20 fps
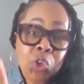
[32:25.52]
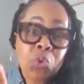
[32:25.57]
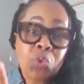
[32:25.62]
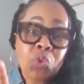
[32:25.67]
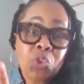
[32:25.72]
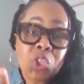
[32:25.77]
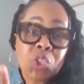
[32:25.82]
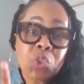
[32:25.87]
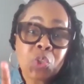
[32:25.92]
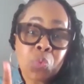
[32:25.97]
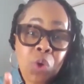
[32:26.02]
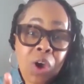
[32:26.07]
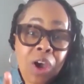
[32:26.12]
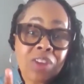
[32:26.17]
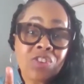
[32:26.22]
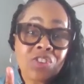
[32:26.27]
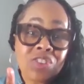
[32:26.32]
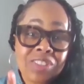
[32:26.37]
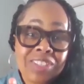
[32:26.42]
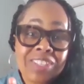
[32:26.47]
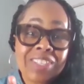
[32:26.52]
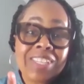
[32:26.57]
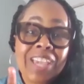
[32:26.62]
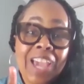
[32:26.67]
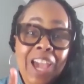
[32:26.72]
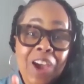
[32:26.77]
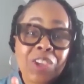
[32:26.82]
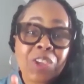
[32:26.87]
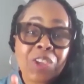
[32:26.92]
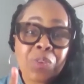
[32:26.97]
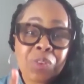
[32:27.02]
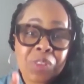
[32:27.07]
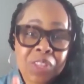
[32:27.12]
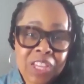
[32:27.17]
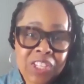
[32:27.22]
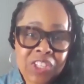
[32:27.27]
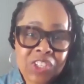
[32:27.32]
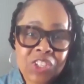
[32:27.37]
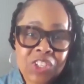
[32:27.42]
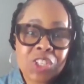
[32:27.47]
you just watch and see how your
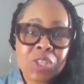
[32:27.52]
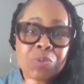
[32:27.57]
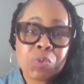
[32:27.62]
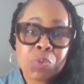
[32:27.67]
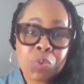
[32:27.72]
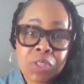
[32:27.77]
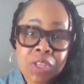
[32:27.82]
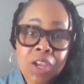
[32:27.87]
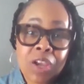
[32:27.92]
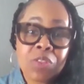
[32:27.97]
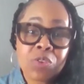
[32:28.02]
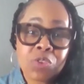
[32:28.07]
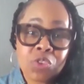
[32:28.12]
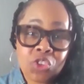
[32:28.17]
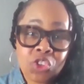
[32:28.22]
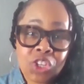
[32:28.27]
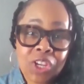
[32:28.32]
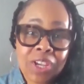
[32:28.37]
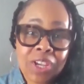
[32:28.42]
relationships with others